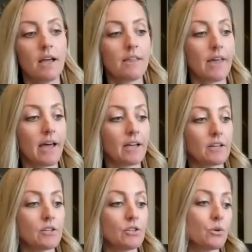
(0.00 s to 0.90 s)

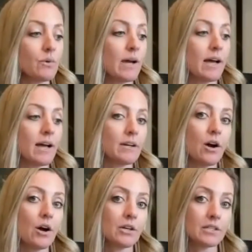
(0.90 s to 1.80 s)
that you had a
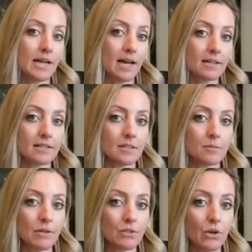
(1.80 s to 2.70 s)
heart attack 6
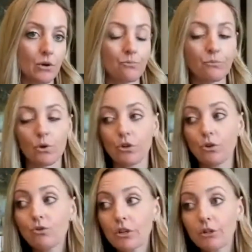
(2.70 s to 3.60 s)
months ago, or
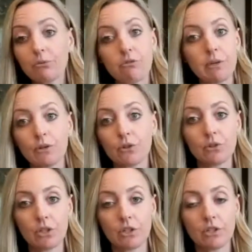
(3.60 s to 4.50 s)
you shared with me
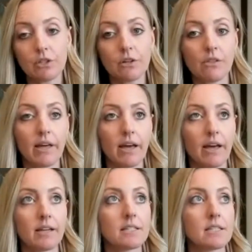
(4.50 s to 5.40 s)
earlier
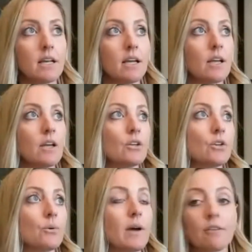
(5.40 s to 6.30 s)
that
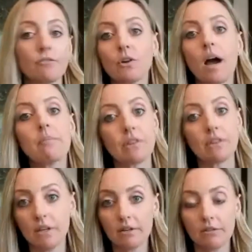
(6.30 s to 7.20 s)
you have
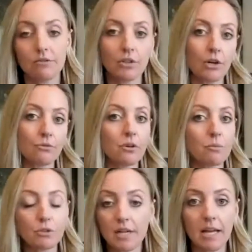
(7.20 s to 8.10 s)
neuropathy, you know, from
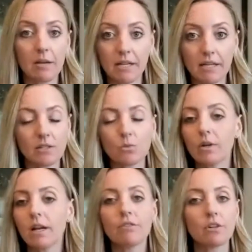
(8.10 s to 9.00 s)
your diabetes,
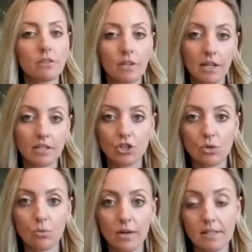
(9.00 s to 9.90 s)
whatever the
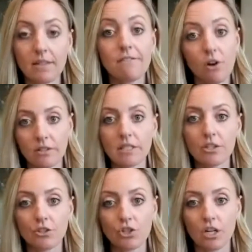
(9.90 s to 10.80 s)
condition was that they
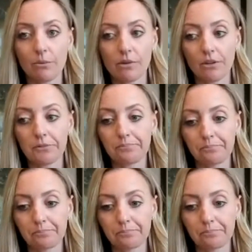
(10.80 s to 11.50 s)
volunteered to share with you.